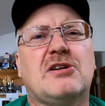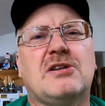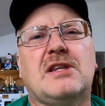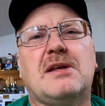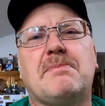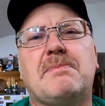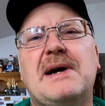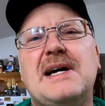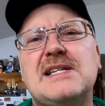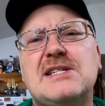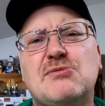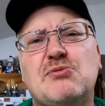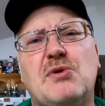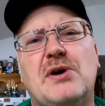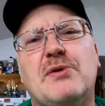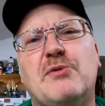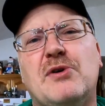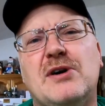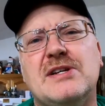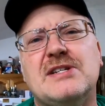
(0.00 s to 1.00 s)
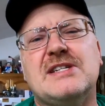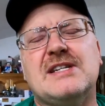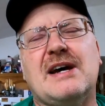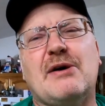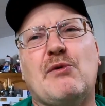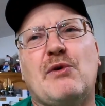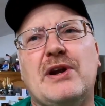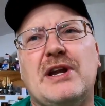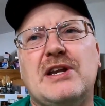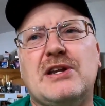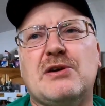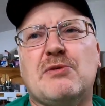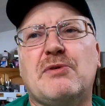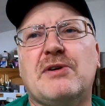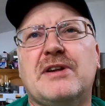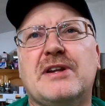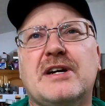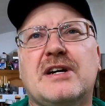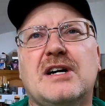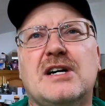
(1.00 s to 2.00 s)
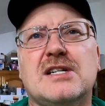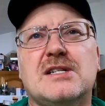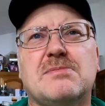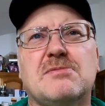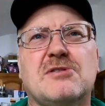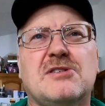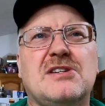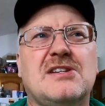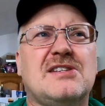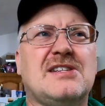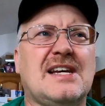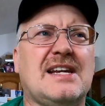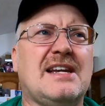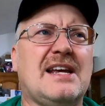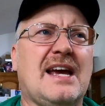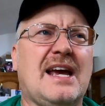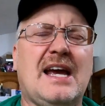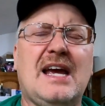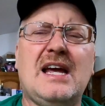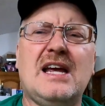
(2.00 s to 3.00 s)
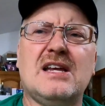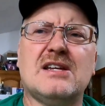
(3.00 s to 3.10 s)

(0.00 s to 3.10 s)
the best one was I went into one of the customers and said, hey,